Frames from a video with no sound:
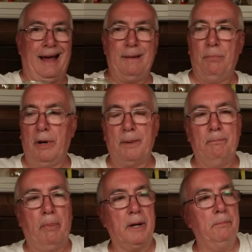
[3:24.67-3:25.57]
I bought a
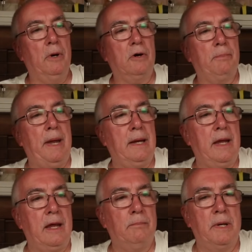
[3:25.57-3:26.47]
buttermilk
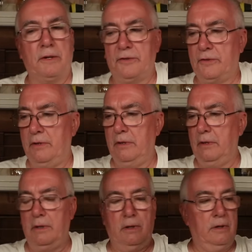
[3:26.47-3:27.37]
pancake mix.
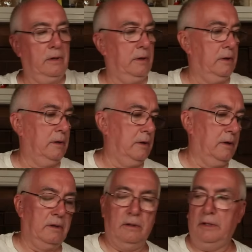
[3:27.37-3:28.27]

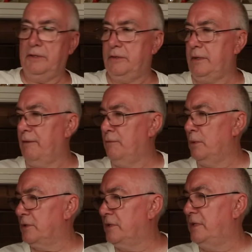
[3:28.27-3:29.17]
This stuff
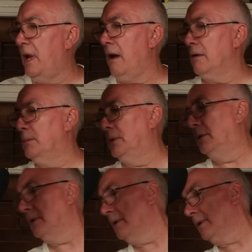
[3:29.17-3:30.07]
was terrible.